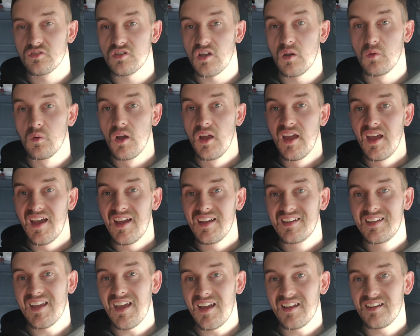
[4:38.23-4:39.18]
So
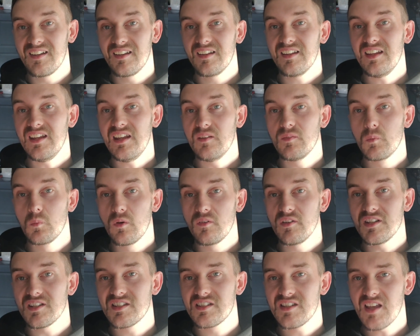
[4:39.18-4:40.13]
again, even
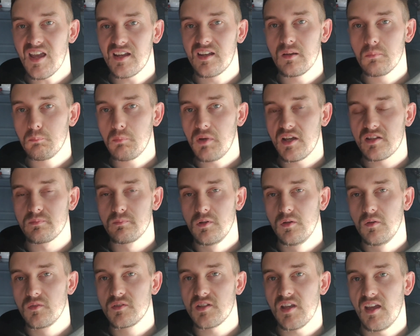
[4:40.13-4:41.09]
with its second best
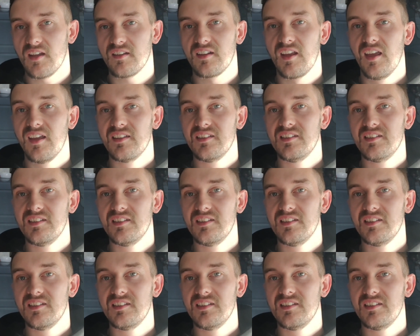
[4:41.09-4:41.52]
moveset,